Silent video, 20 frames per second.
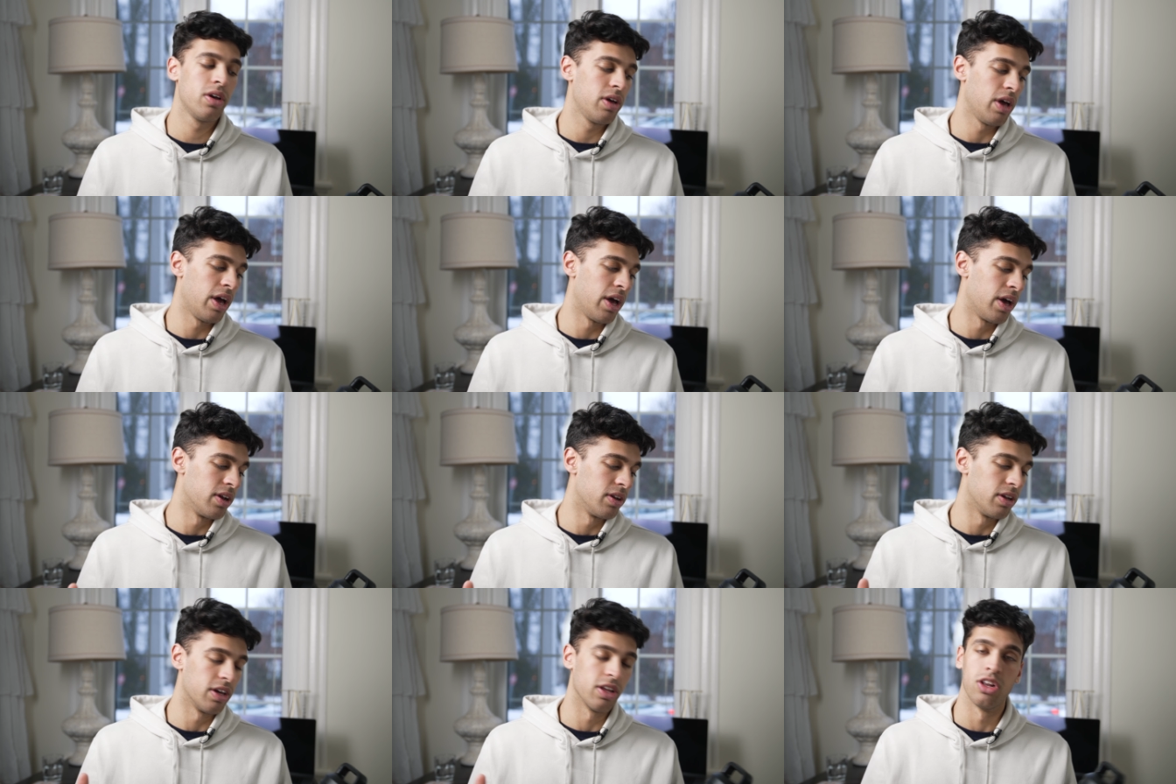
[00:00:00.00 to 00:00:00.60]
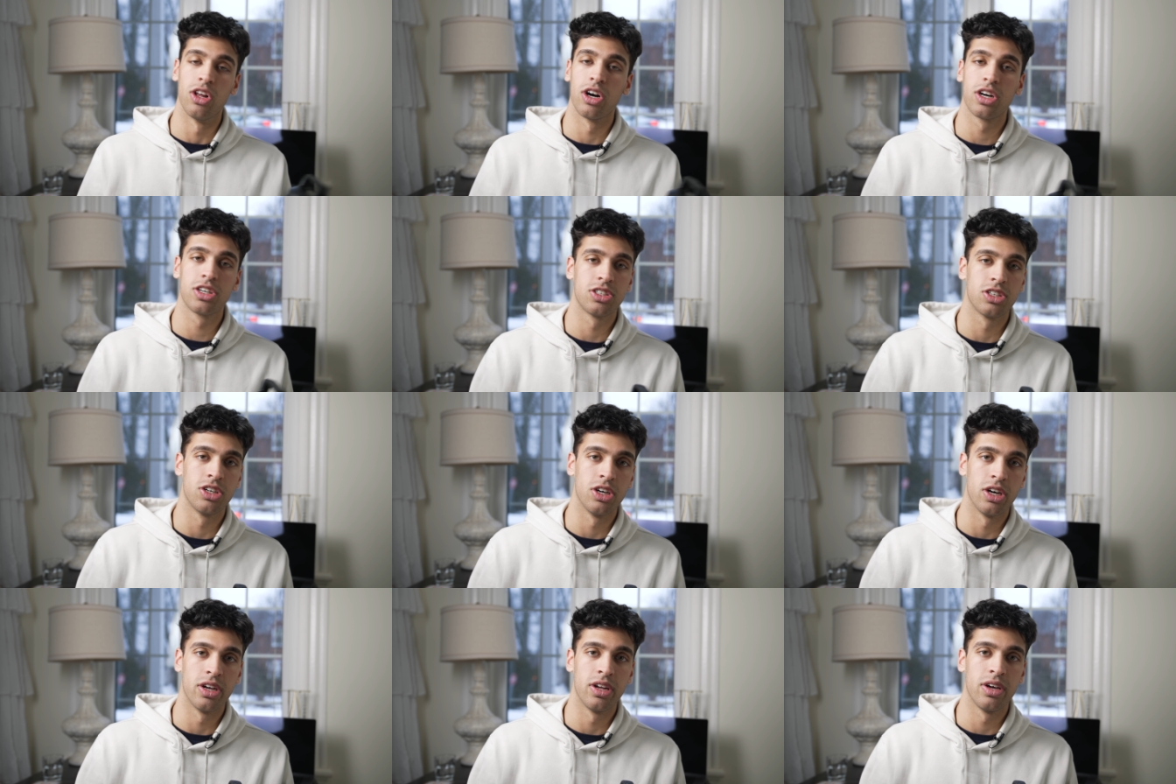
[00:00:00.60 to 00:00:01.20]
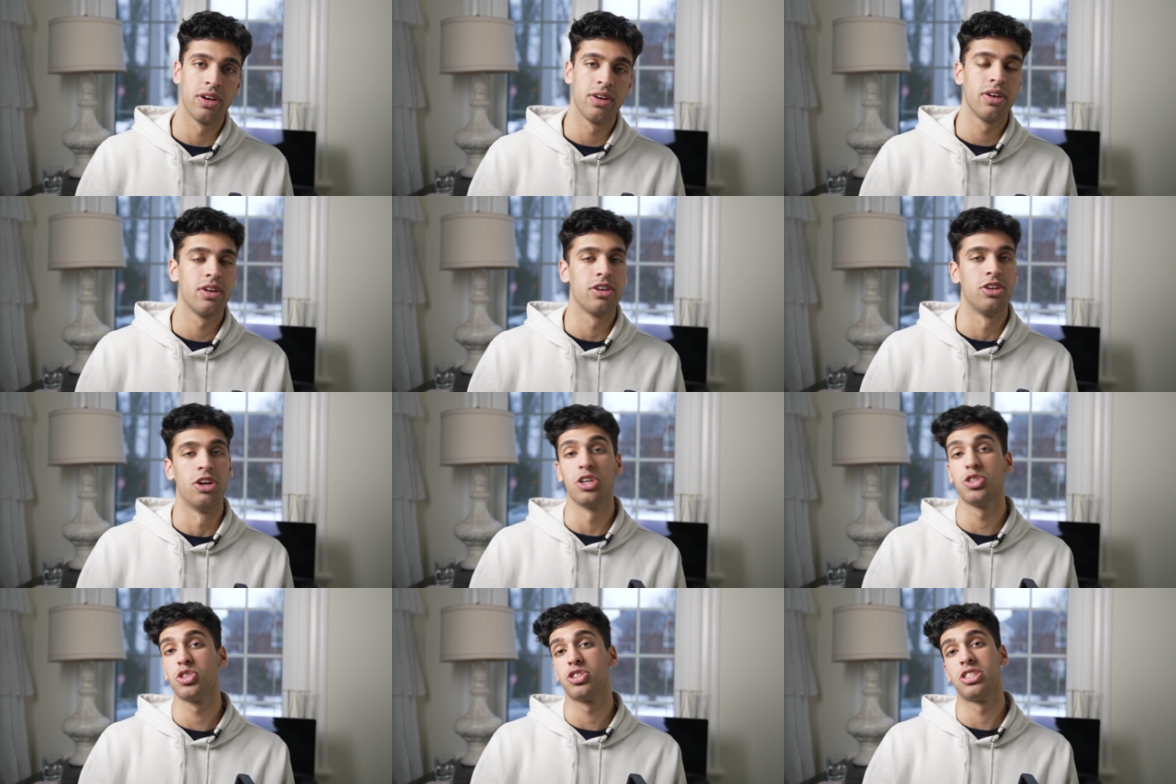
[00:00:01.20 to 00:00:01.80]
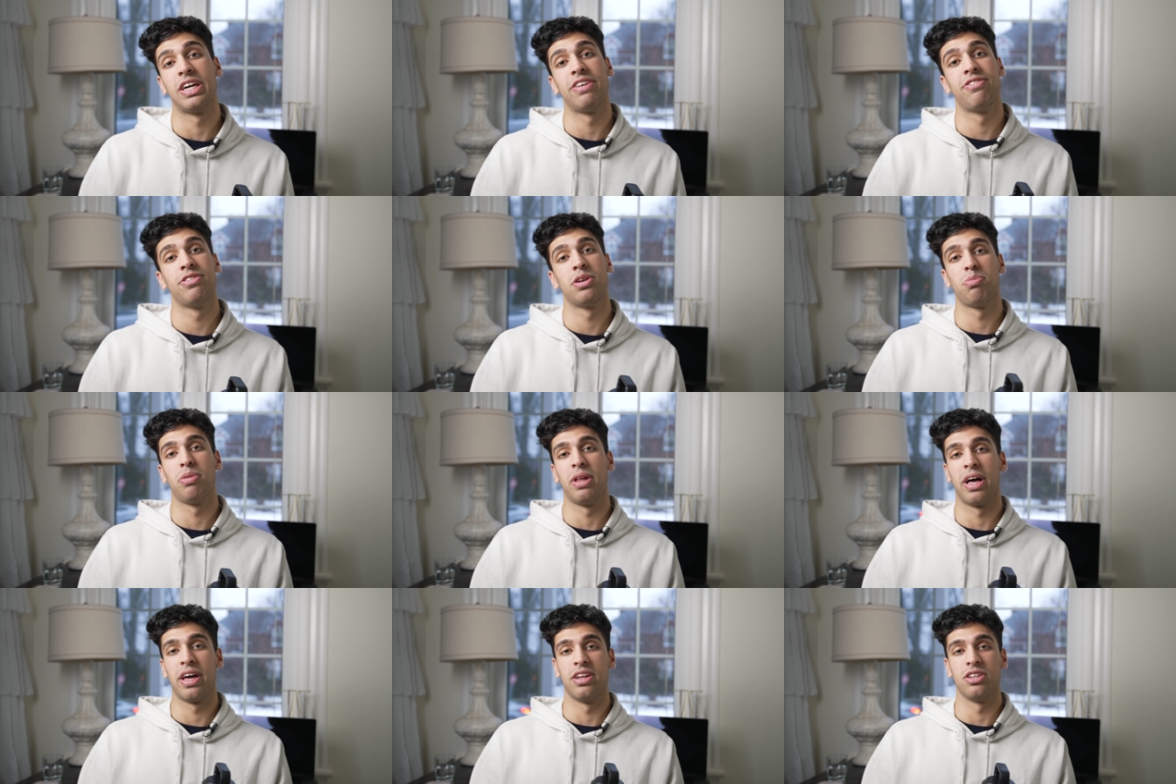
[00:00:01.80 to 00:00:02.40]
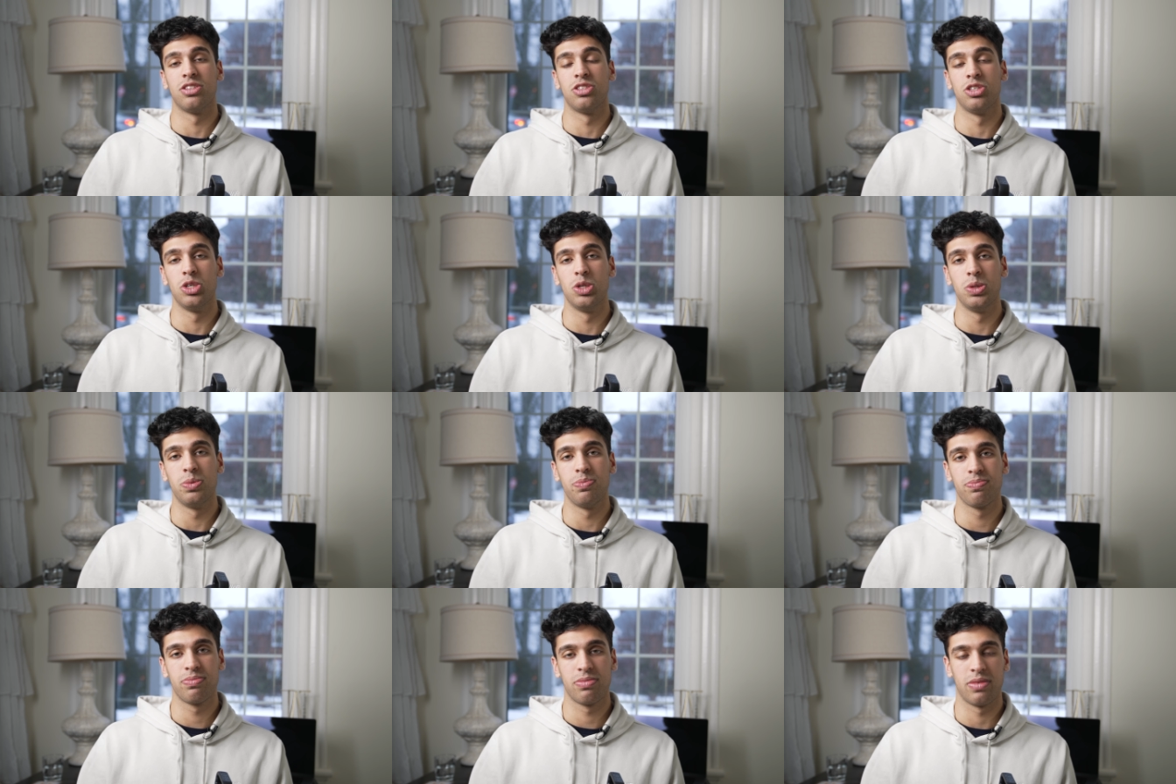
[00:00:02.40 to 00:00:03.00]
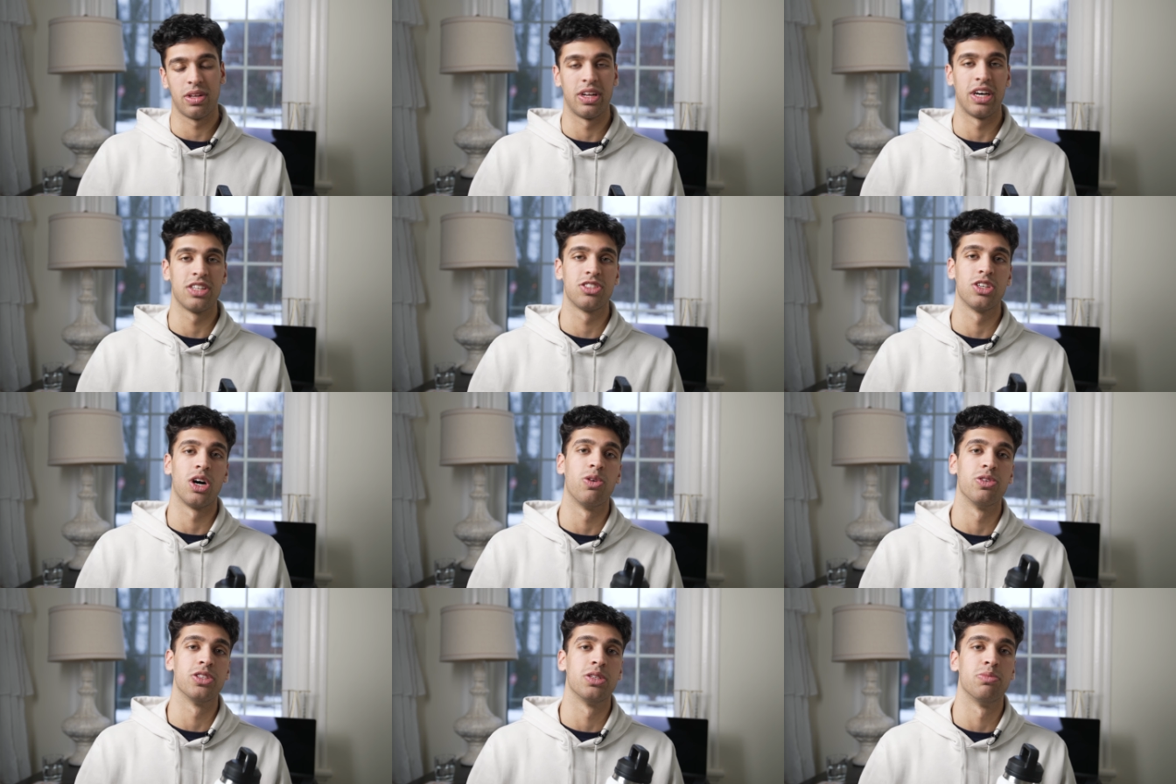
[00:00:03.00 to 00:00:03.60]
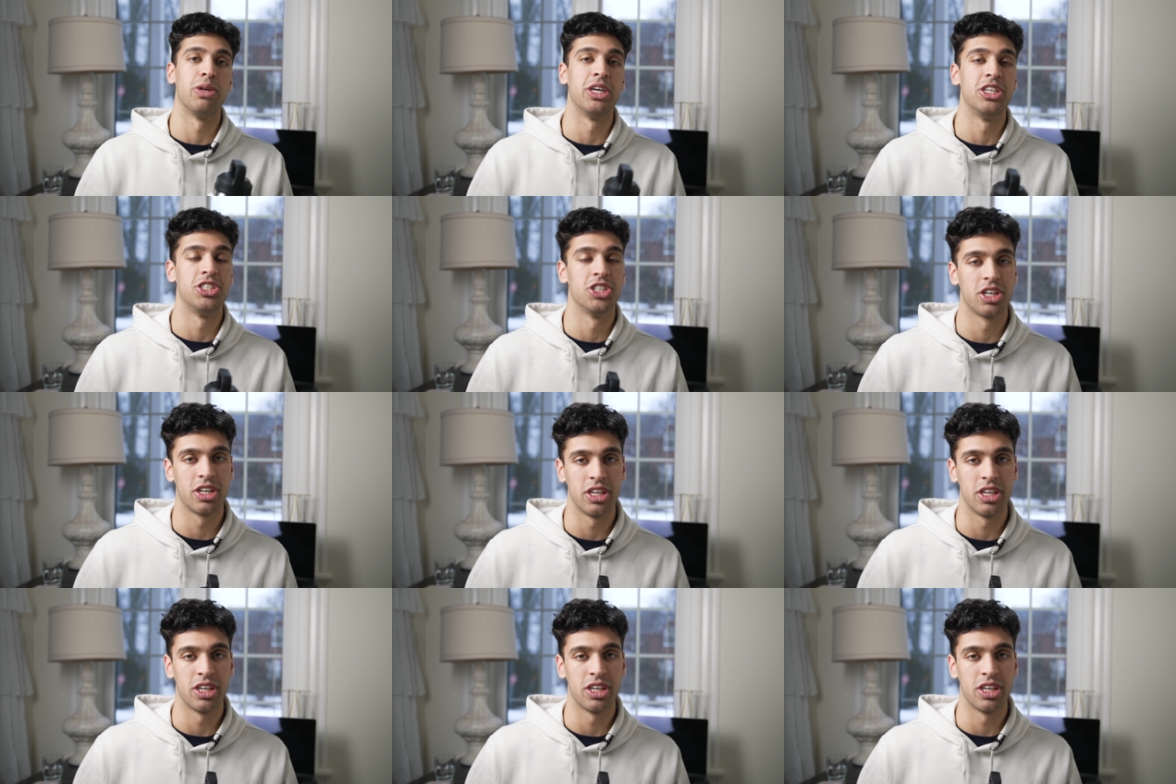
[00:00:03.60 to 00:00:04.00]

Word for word: and it looks good. You're also saving the planet too, and that's always a major